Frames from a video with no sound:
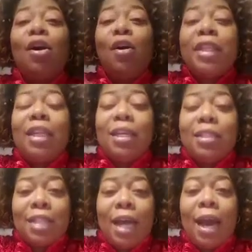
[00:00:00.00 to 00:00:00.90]
on the
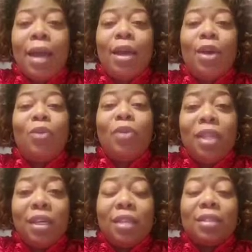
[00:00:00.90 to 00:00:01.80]
inside, we
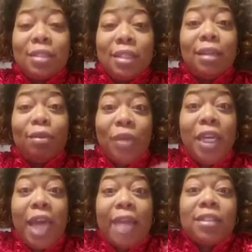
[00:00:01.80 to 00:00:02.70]

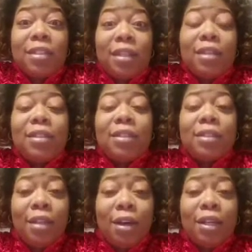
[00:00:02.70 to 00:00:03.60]
actually get to
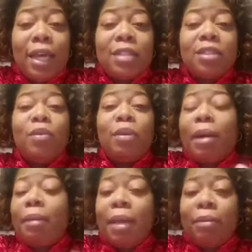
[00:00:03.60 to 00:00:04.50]
see all that. So when
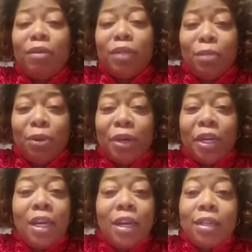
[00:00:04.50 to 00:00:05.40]
my baby was born,
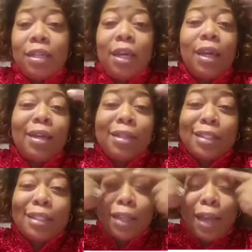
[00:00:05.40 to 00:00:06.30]

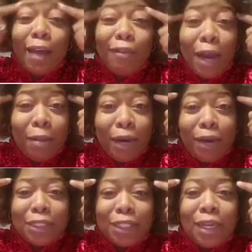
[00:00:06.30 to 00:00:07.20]
she didn't have
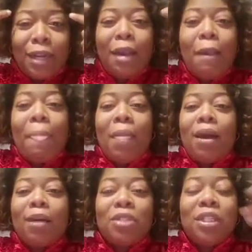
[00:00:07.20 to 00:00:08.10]
eyebrows yet.
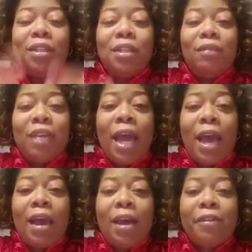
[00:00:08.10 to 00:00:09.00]
She didn't even
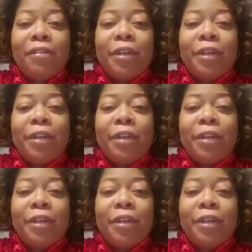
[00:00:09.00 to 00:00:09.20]
have,